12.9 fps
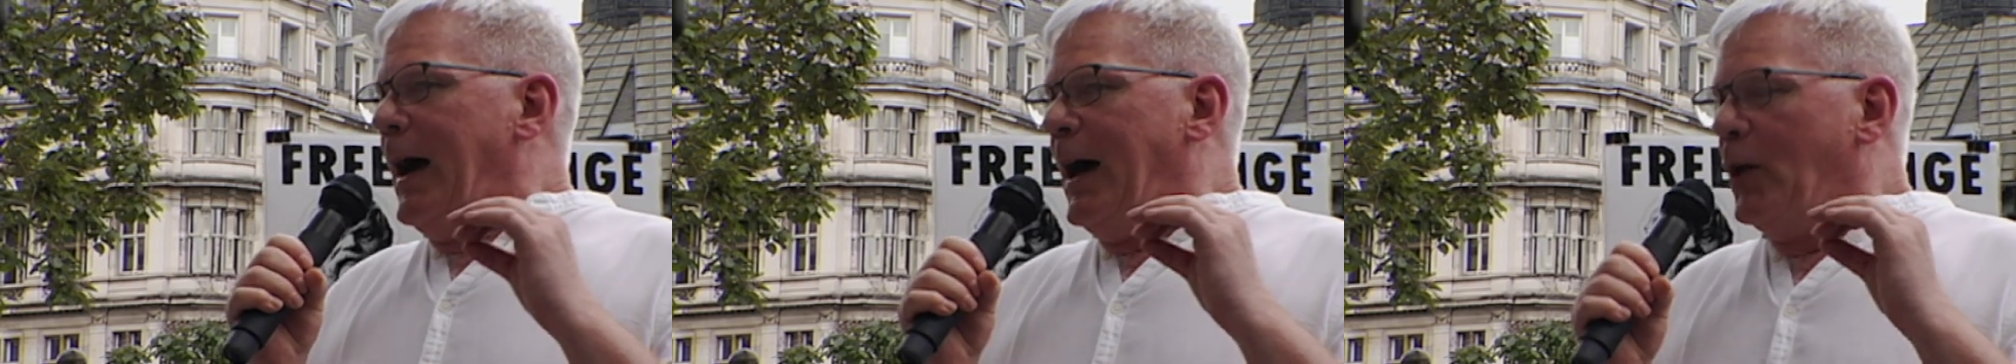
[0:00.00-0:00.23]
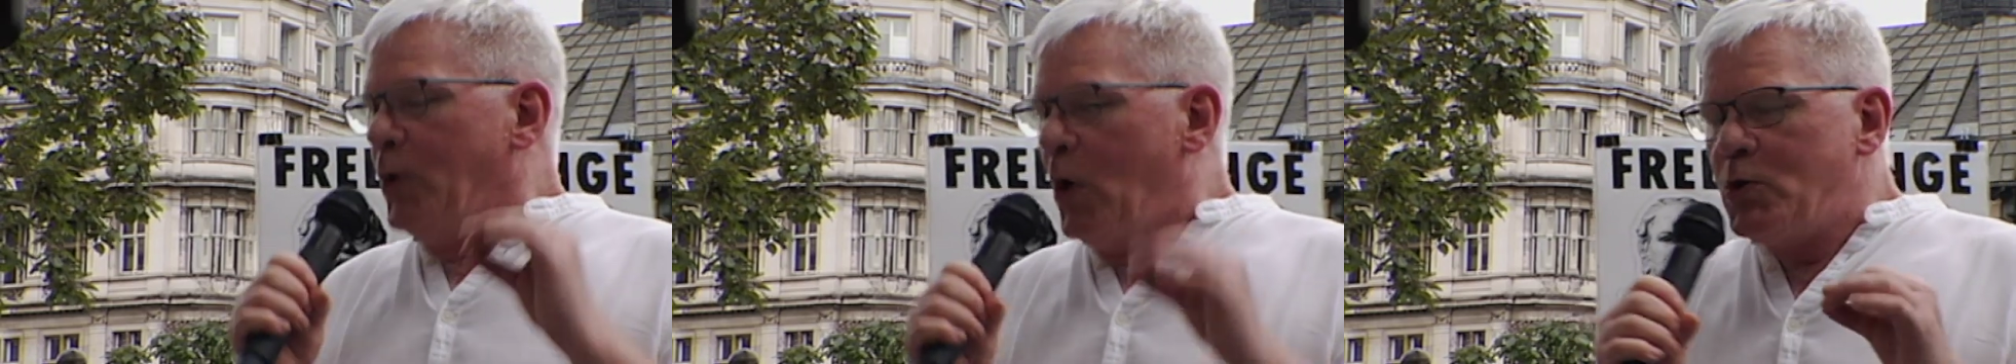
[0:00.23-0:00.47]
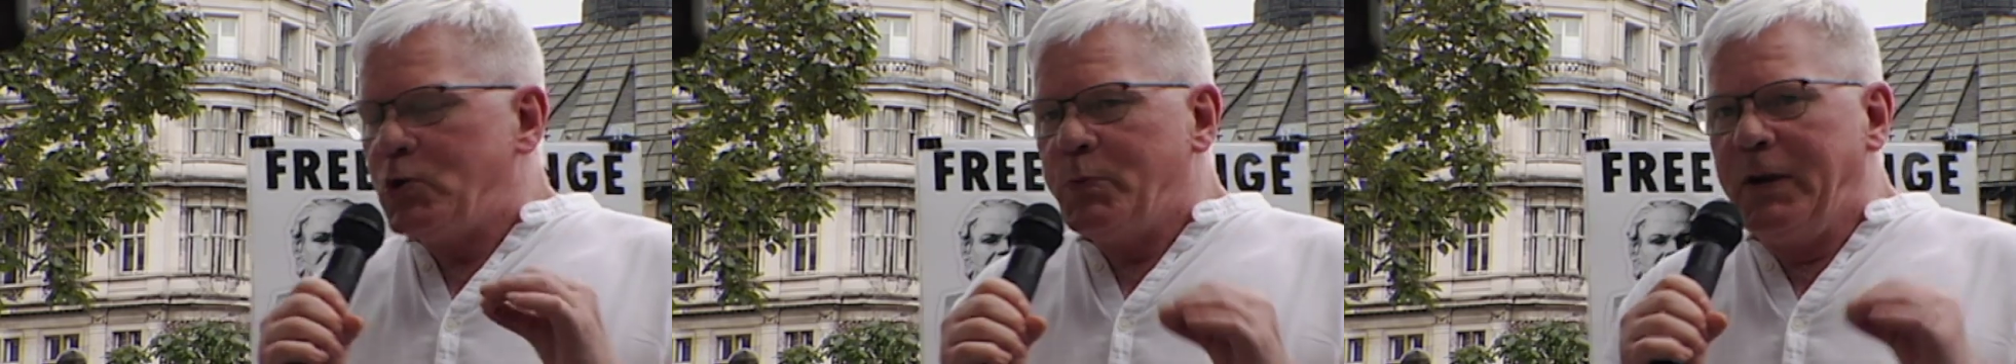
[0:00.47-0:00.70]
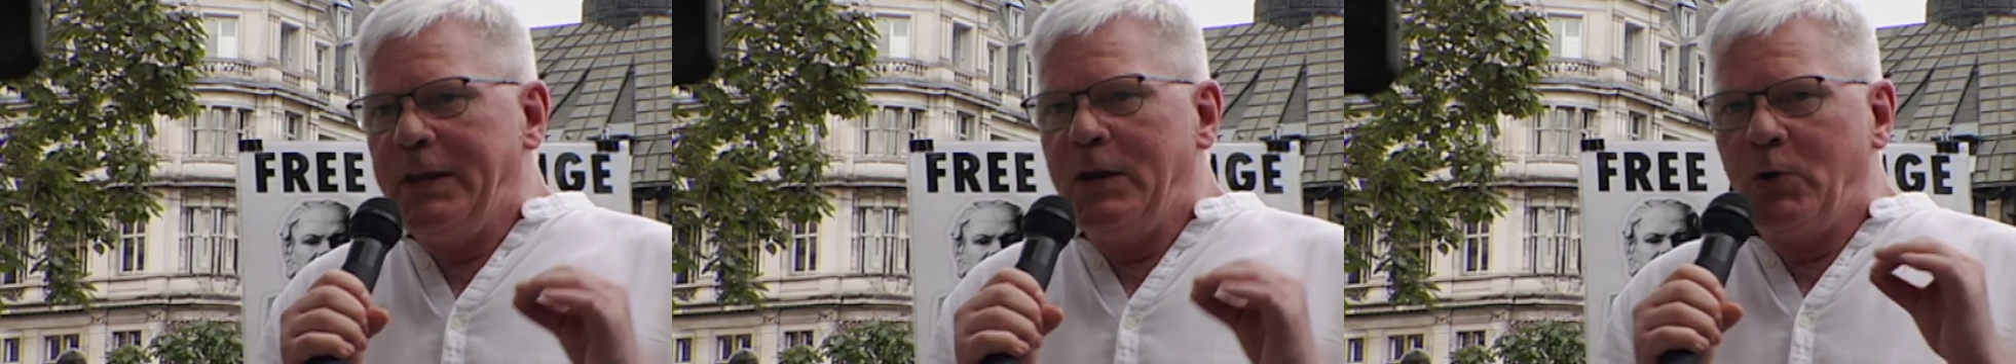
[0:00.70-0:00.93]
And those
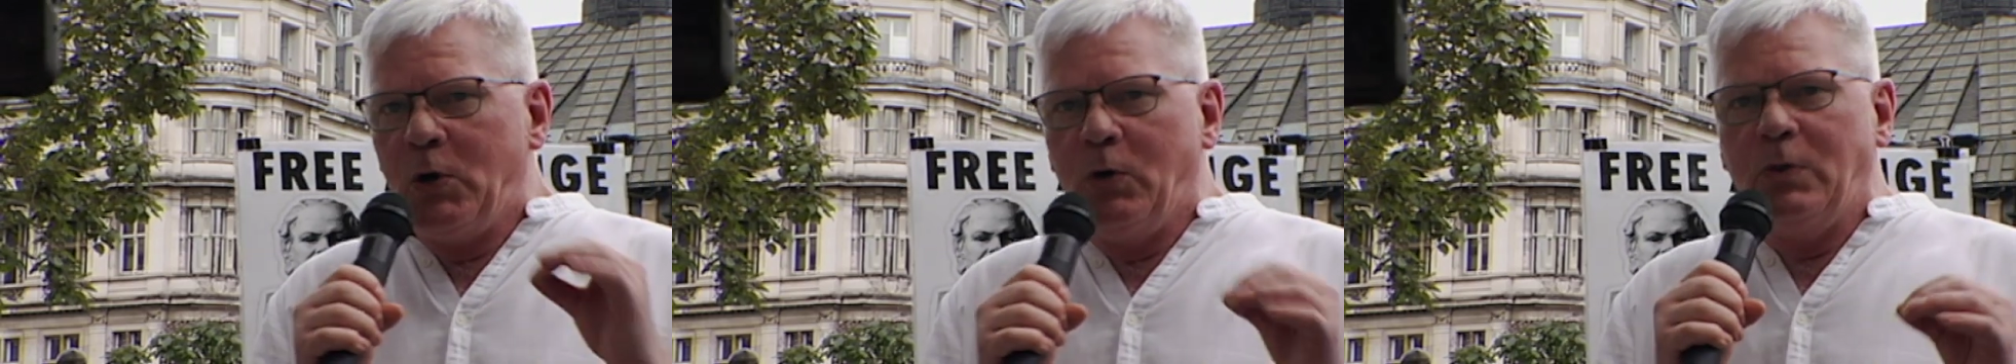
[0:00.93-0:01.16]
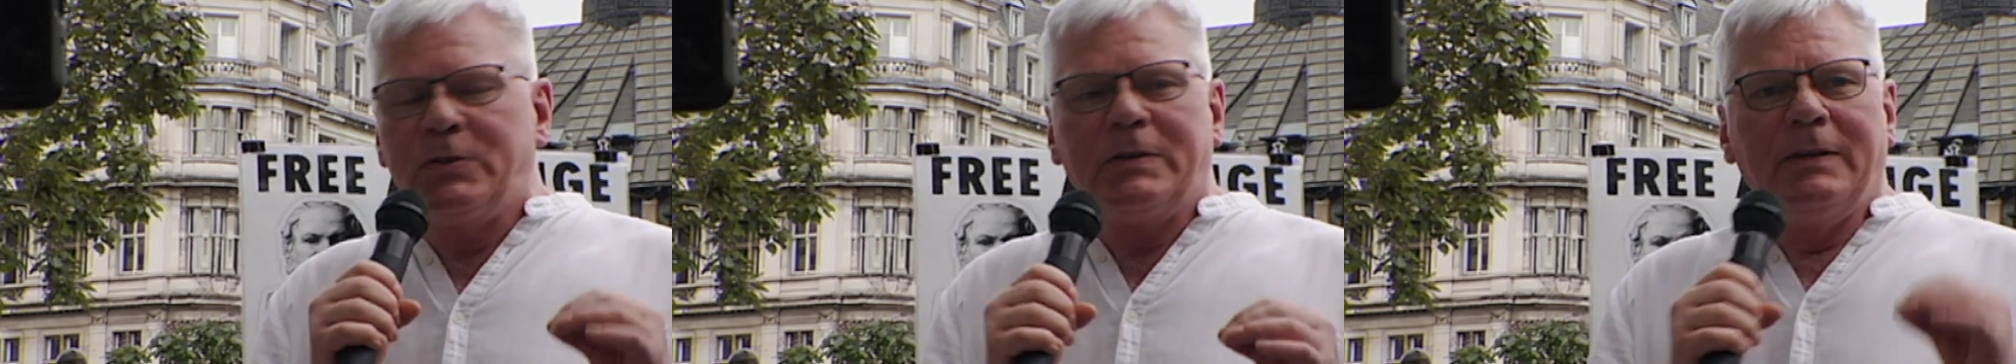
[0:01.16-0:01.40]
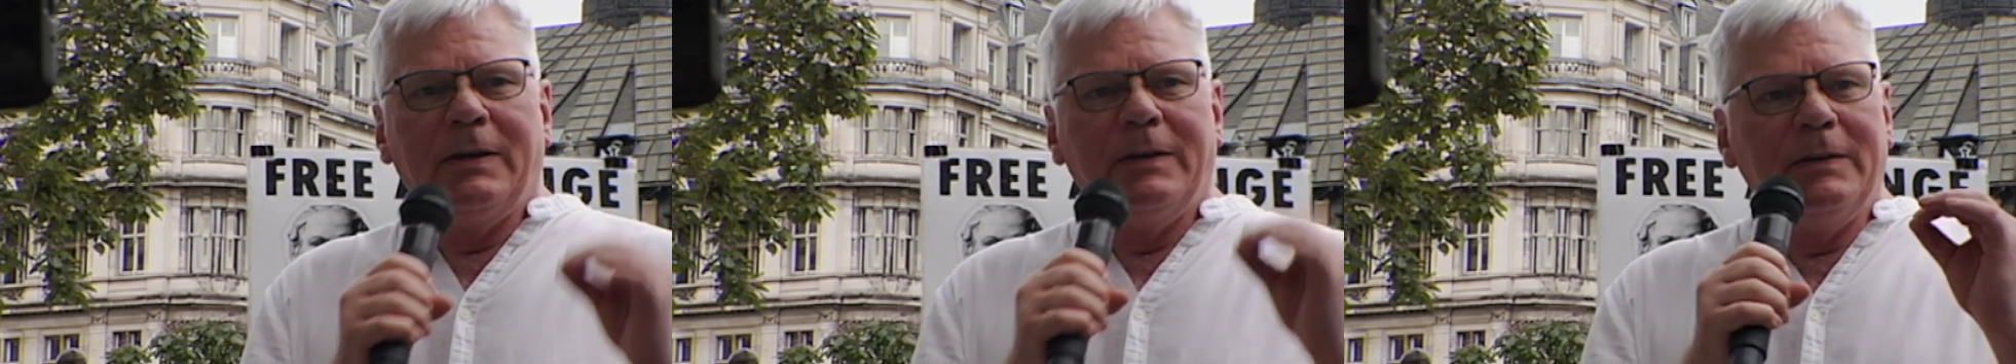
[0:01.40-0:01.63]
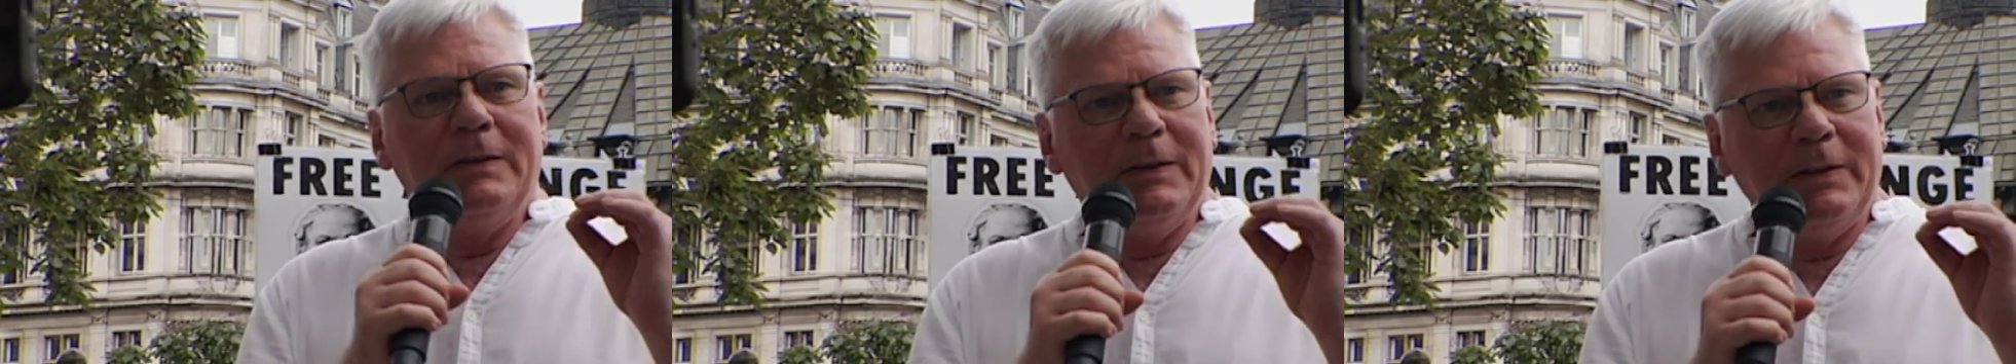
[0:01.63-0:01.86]
were the rules
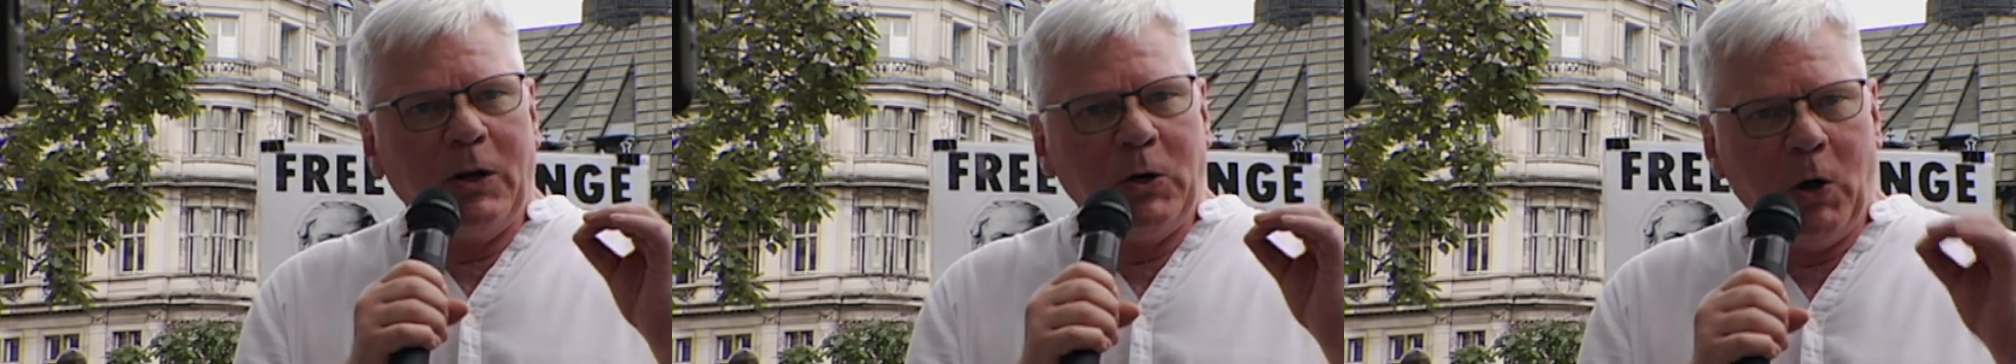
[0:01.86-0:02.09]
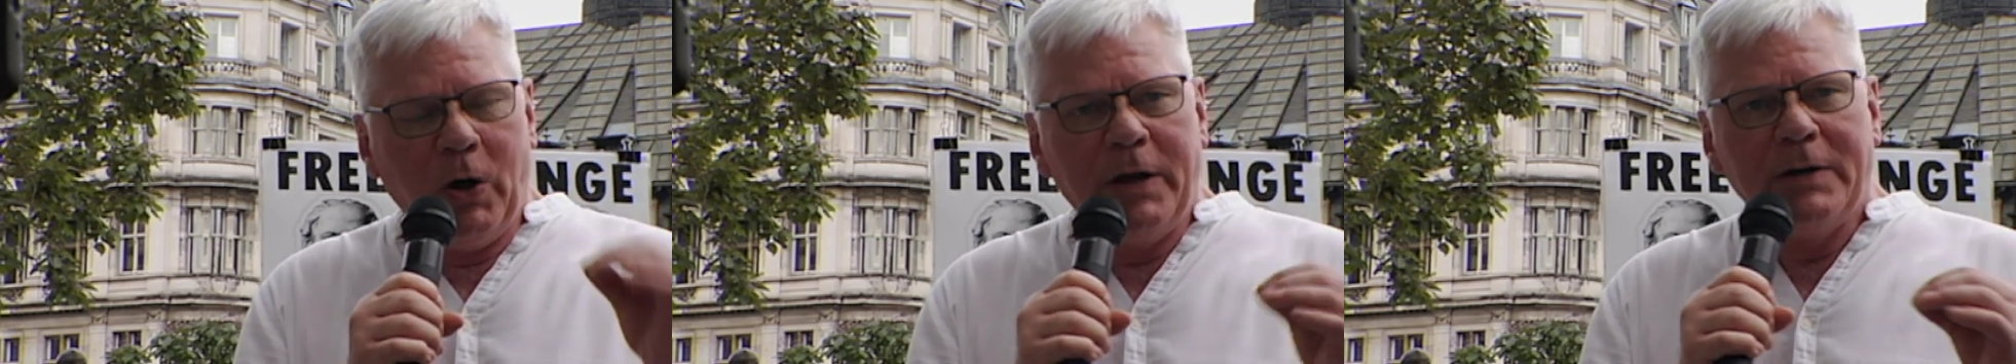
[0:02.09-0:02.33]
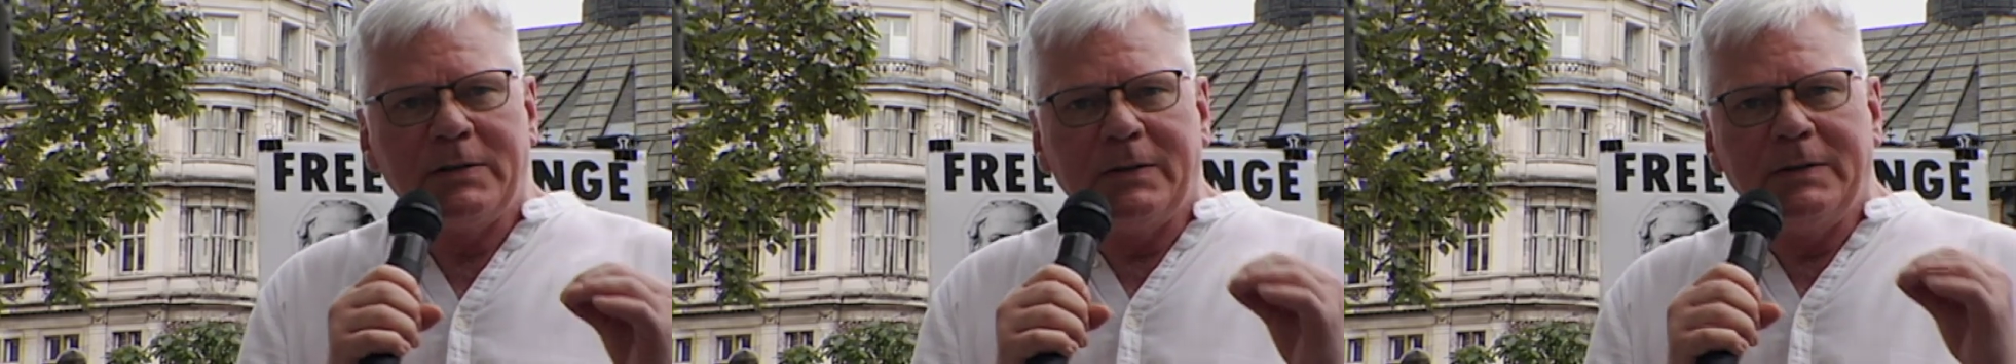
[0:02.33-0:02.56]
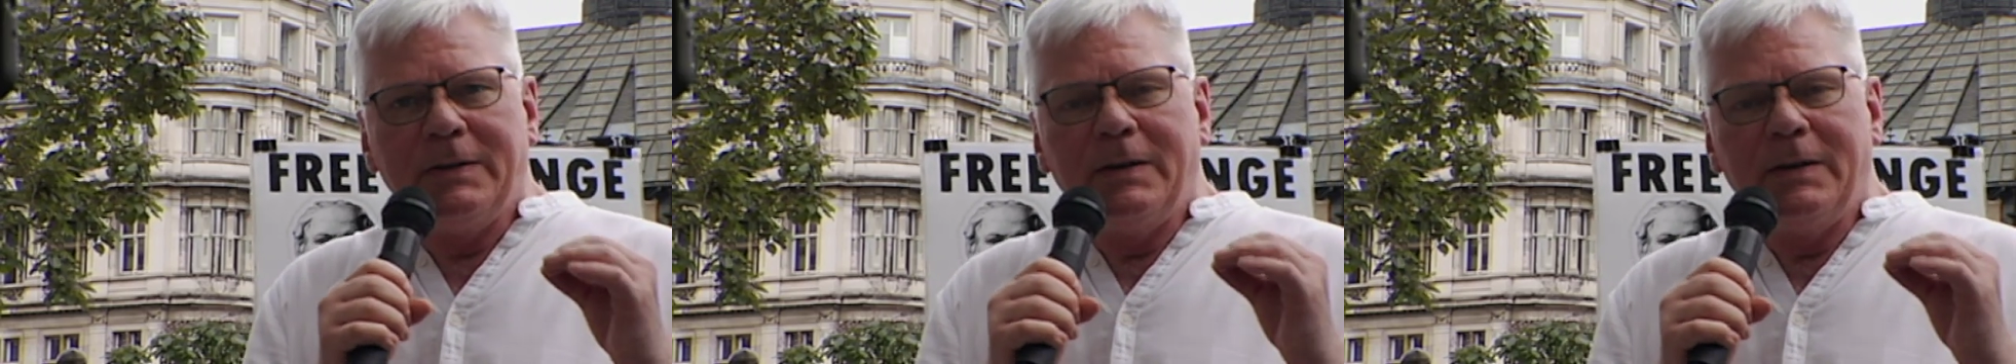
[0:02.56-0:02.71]
the lawyers